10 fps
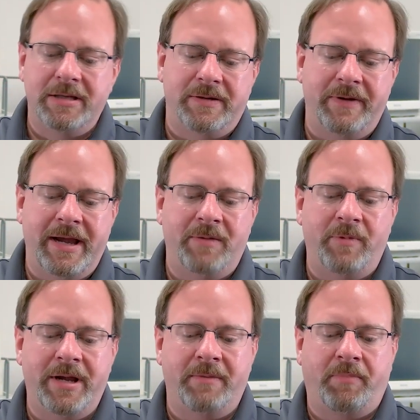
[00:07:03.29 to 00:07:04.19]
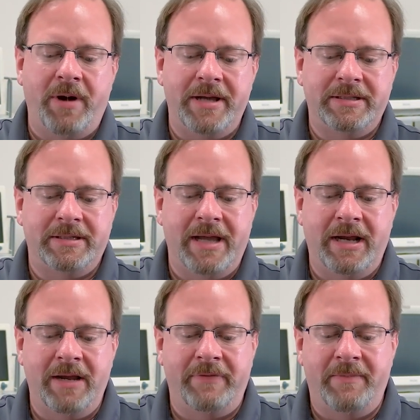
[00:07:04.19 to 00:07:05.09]
So again, we can press
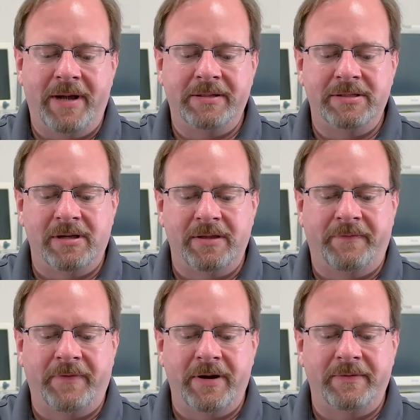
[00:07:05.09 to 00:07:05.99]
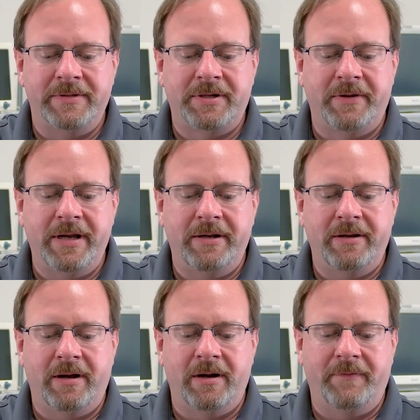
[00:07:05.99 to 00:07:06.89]
any of the buttons on the front of the
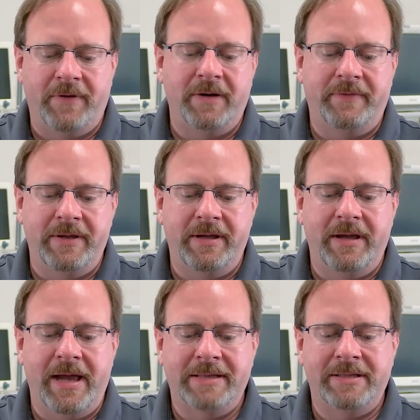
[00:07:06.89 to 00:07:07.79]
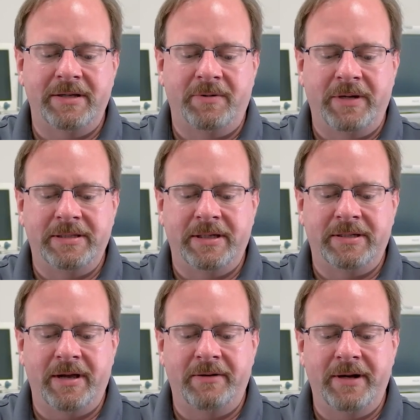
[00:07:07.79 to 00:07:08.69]
screen or front of the S A
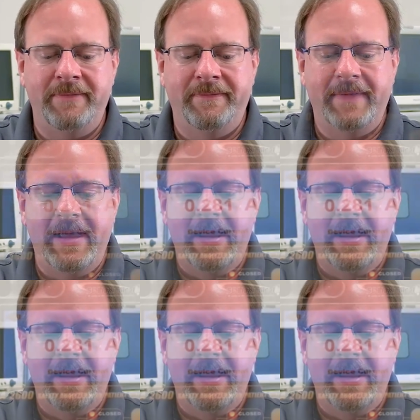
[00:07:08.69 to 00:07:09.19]
twenty-six hundred,